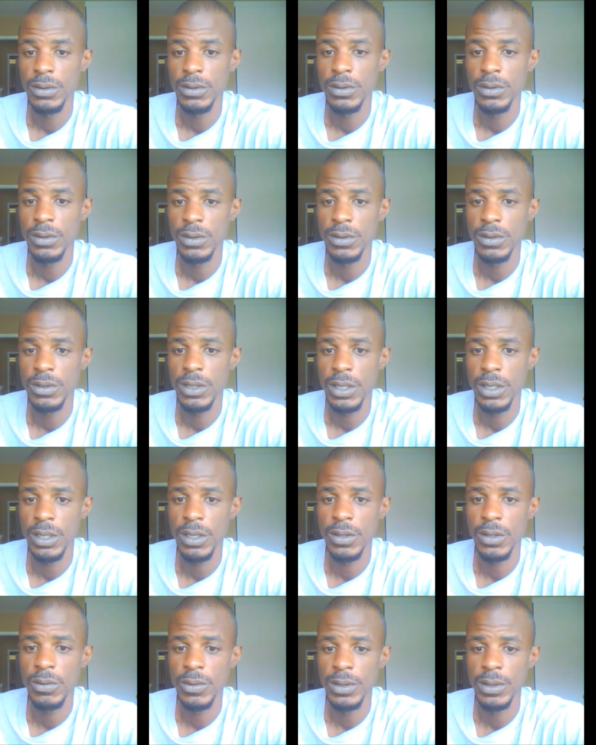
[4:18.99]
you can
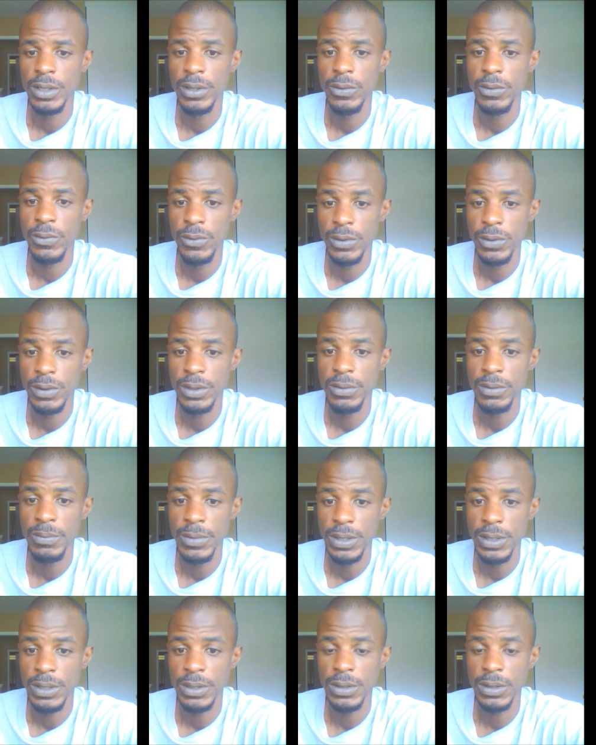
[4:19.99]
tell what they really
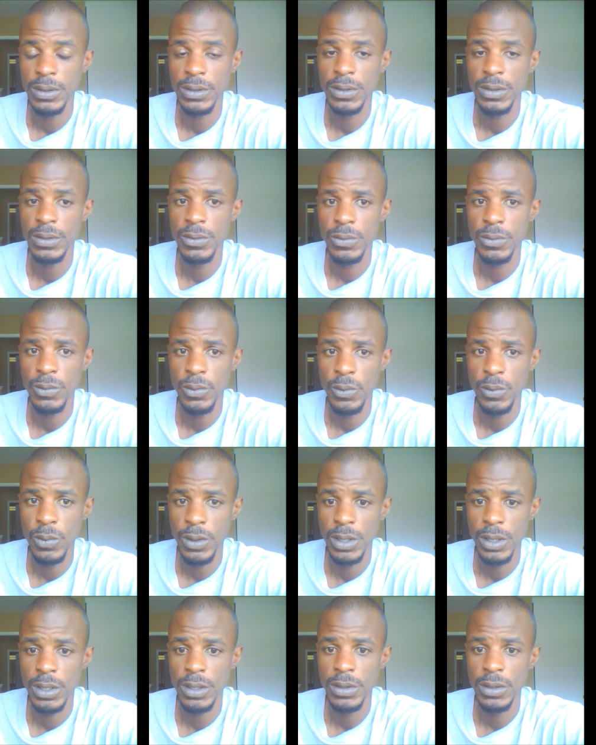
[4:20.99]
mean and
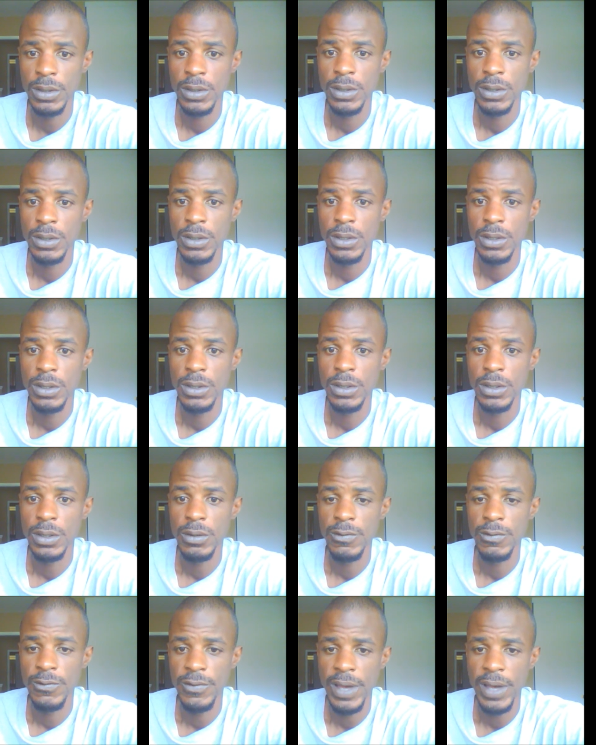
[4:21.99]
what
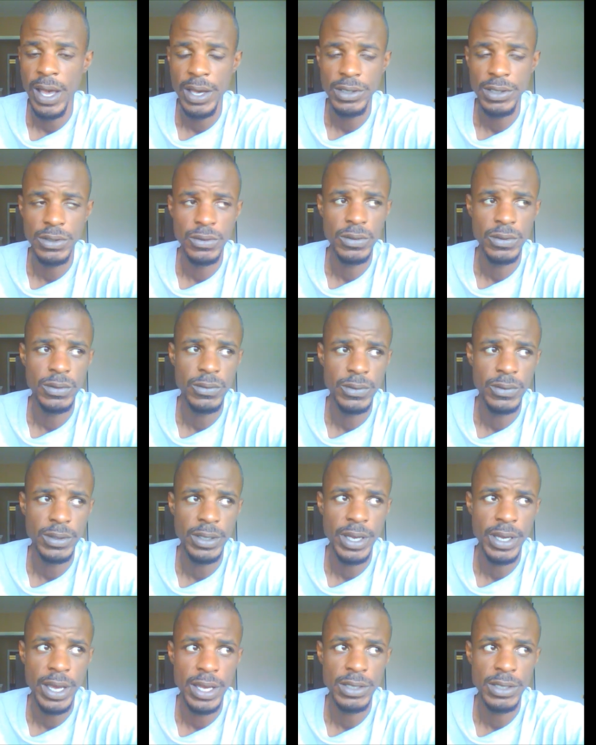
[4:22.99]
value it
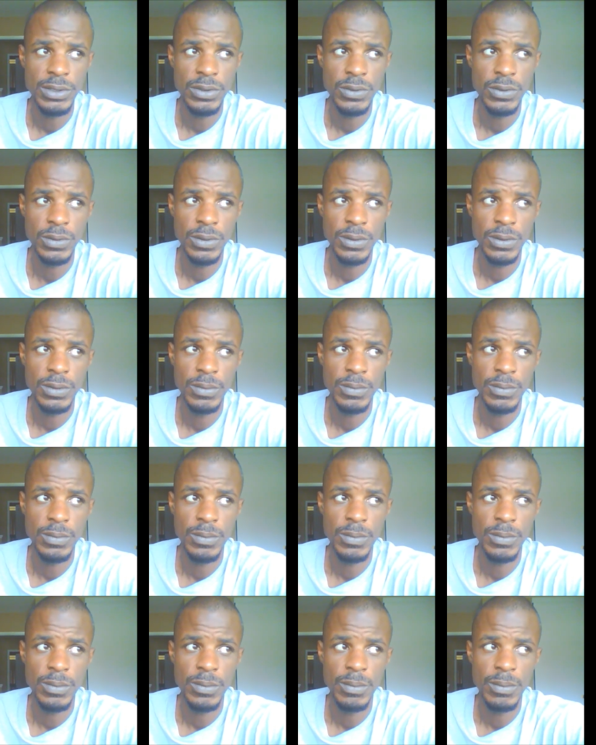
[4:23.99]
really has to them
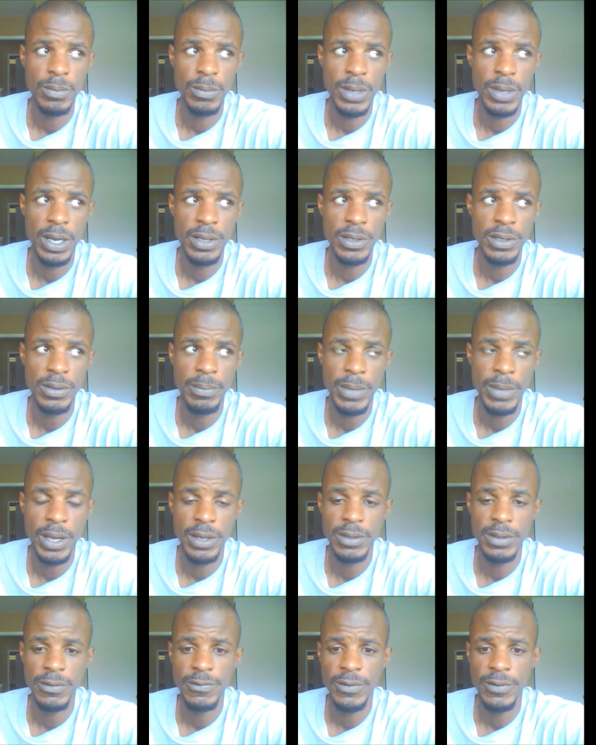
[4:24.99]
by the
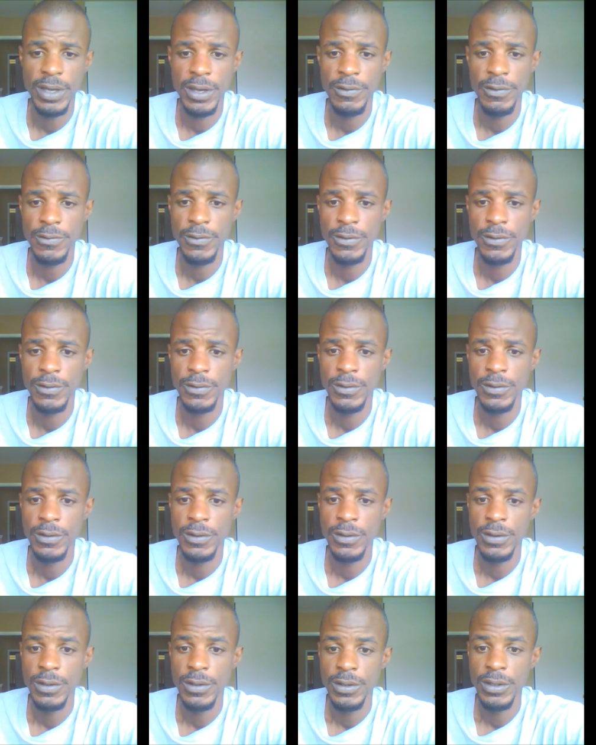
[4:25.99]
amount of effort
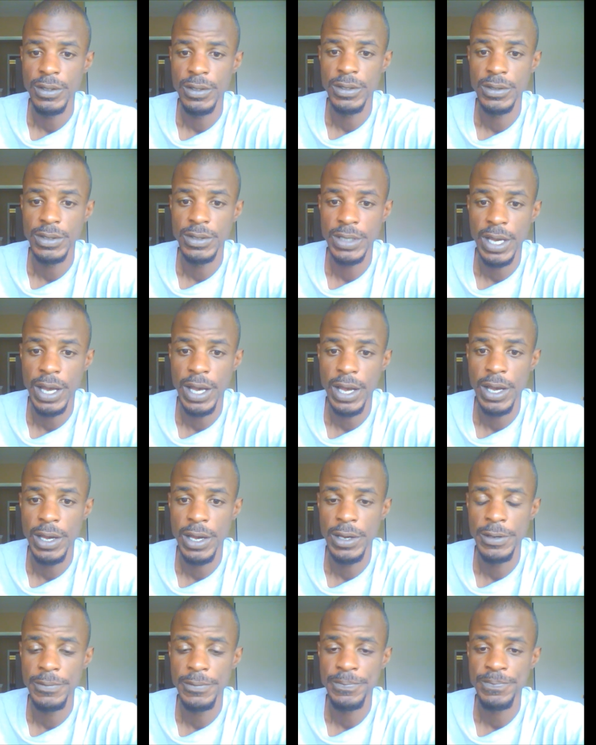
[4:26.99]
and
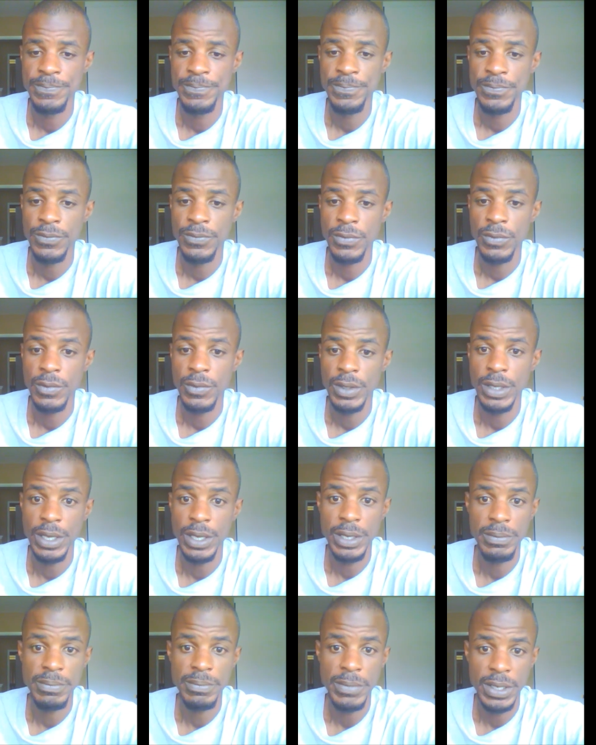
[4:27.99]
time
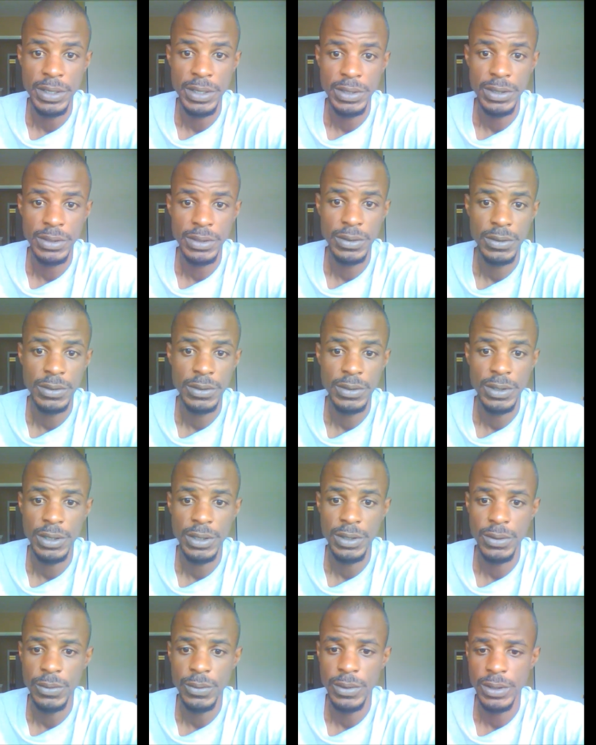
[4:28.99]
and money
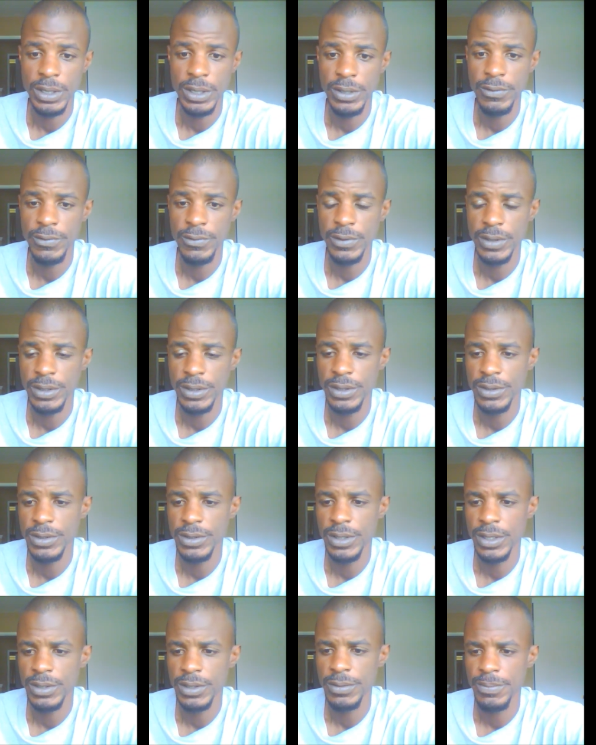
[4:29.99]
and whatever it is
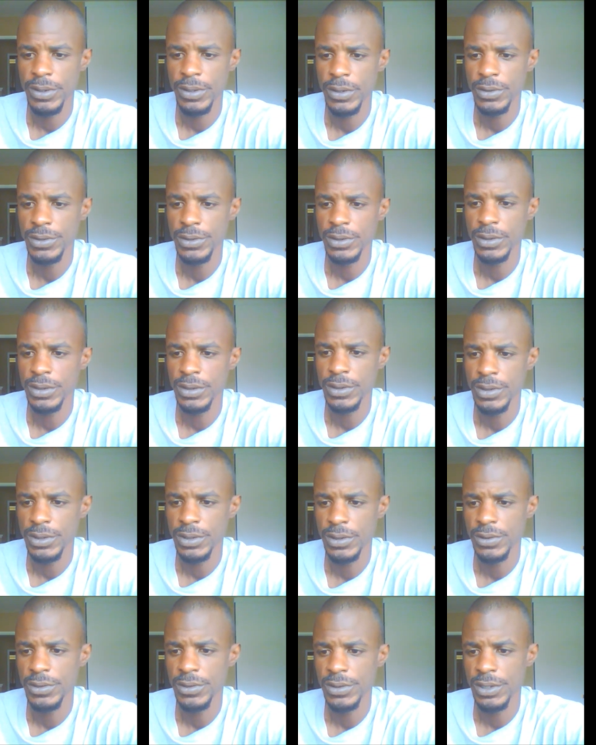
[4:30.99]
that a person
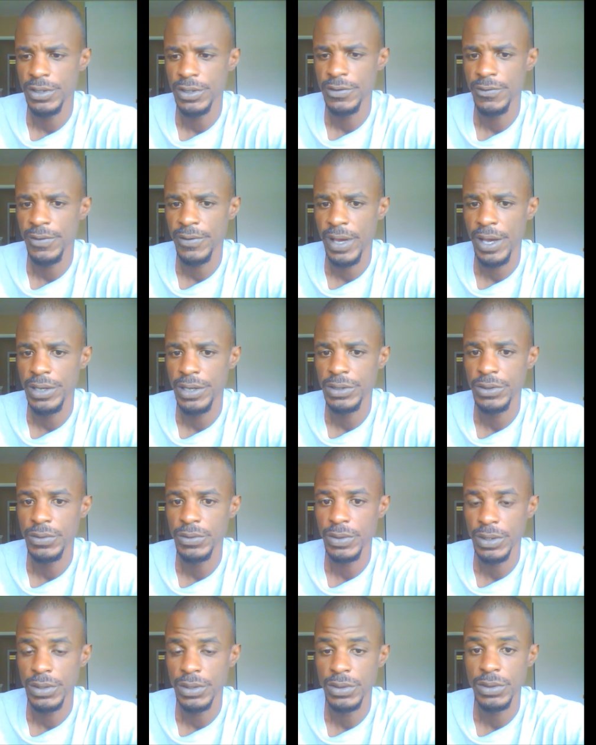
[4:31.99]
considers as value
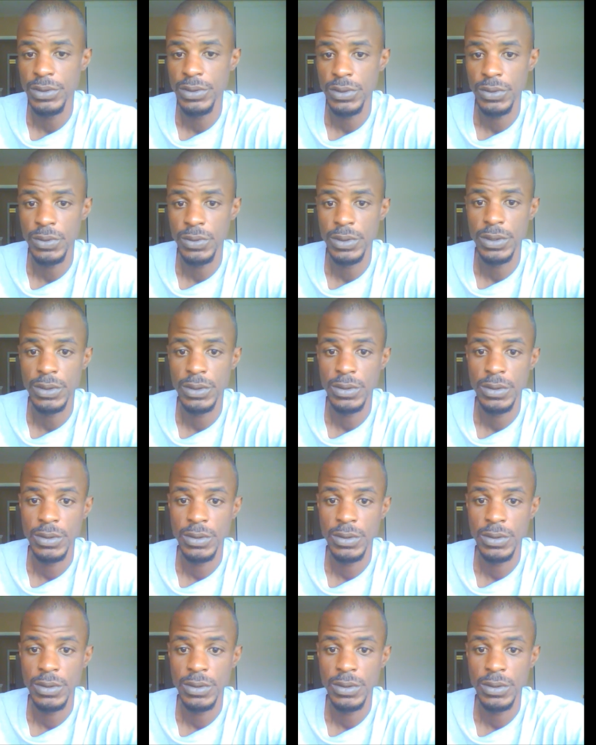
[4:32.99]
into it.